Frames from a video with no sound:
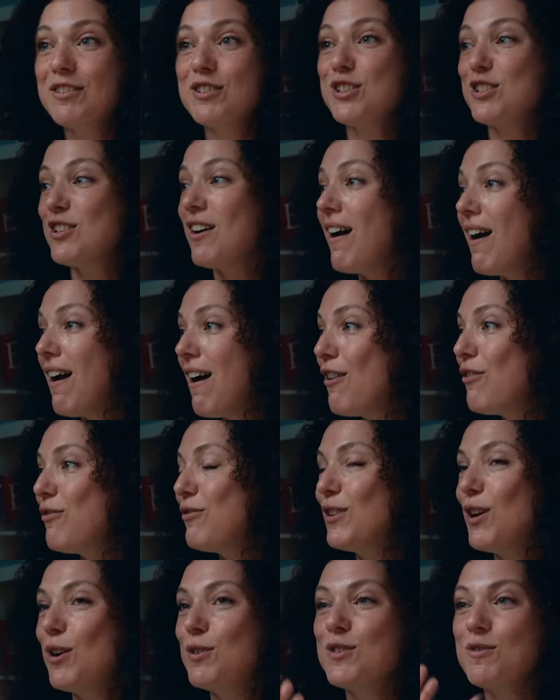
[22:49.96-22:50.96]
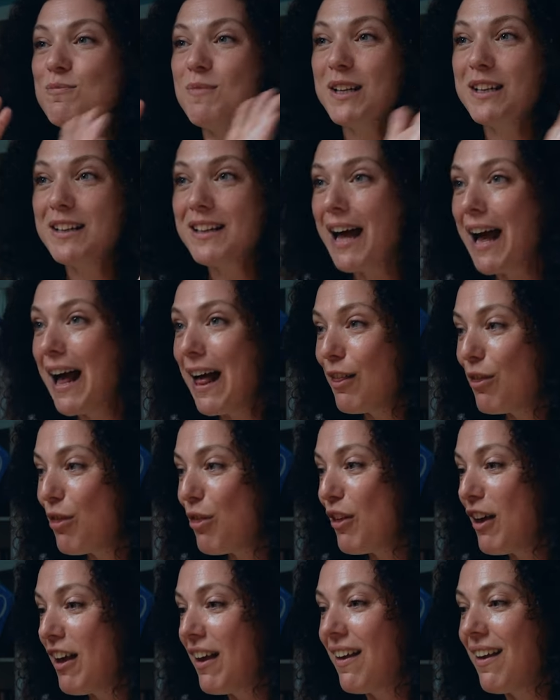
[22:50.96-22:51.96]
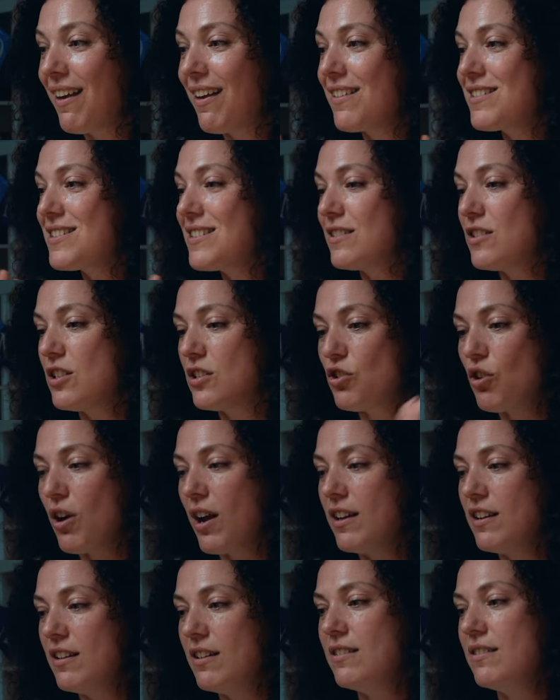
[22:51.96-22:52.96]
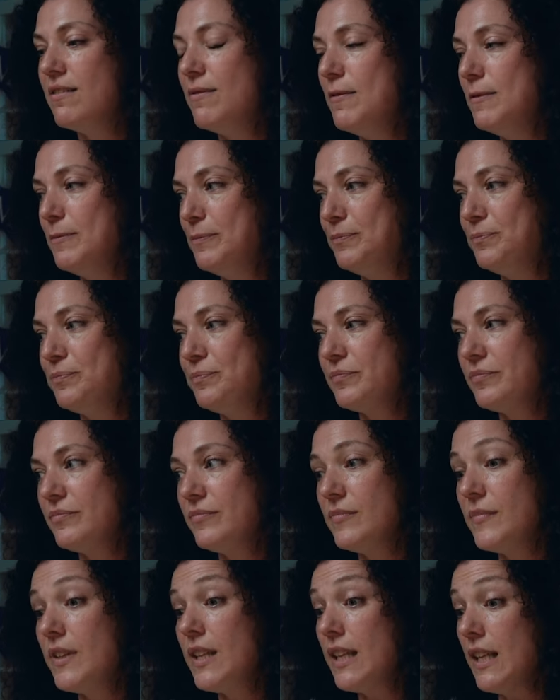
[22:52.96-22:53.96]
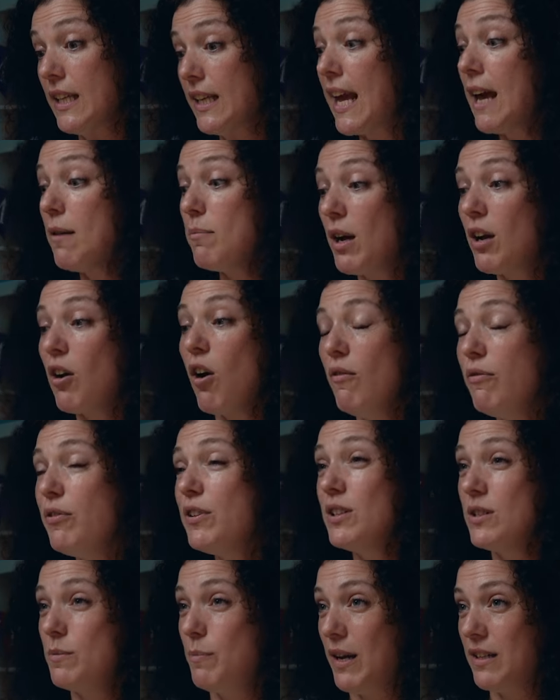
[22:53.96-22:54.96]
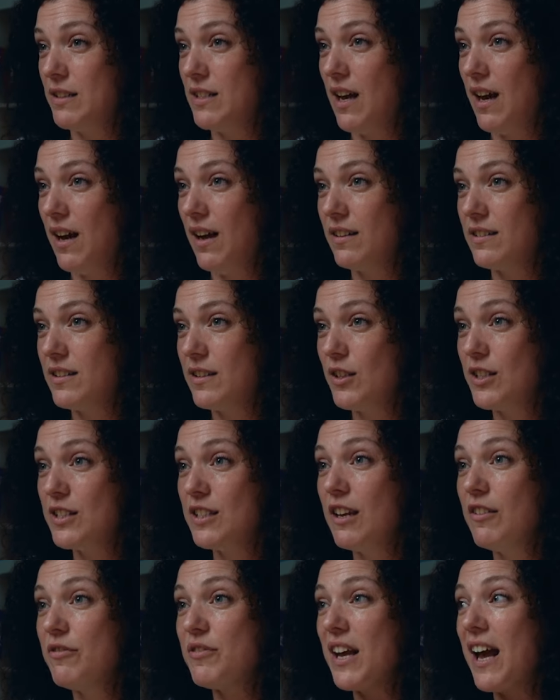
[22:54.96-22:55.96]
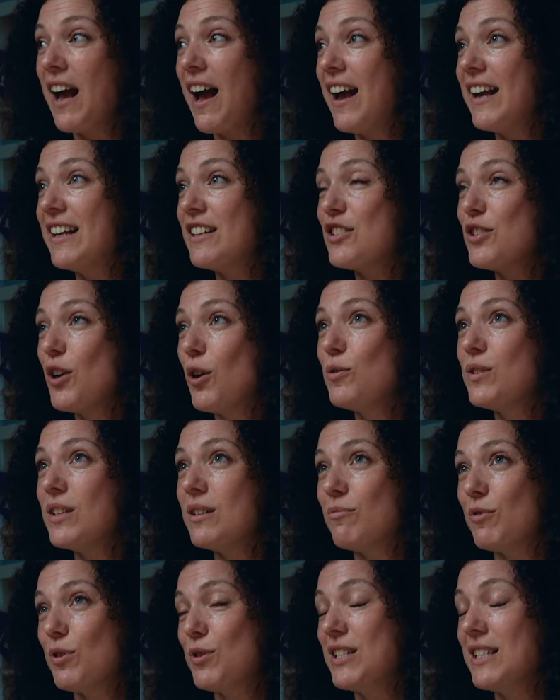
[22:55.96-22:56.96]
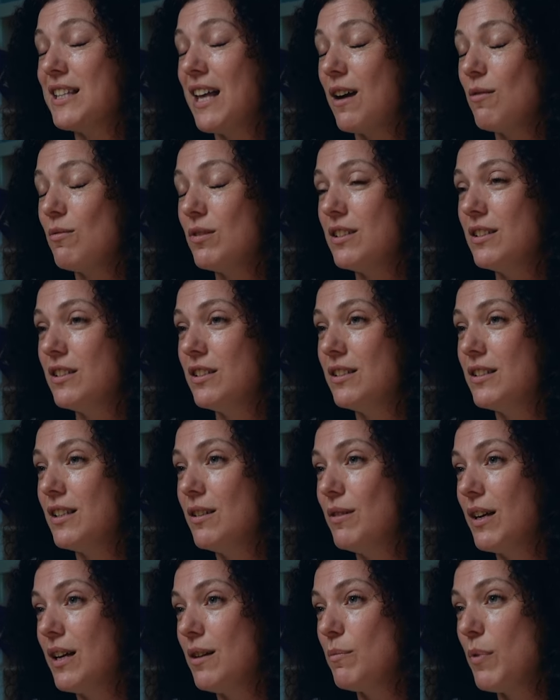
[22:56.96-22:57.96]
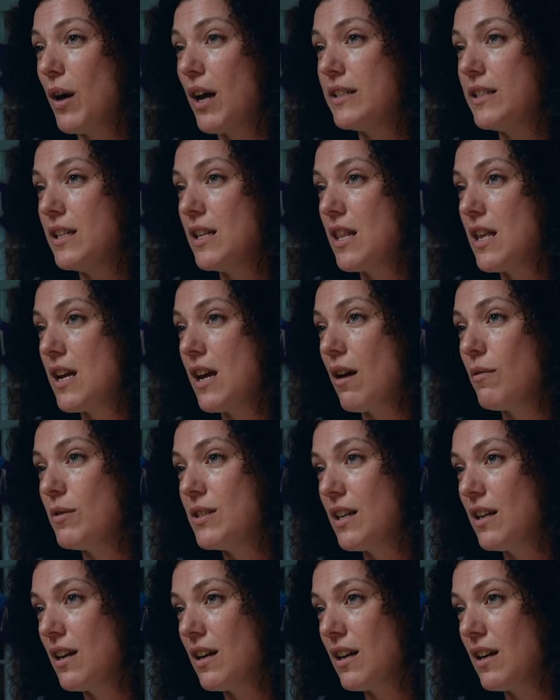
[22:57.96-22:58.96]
stuff, loads of mental health things to try and get my confidence back to act. Because if it's so deep rooted that I wanted to do it, but I didn't think I was uh,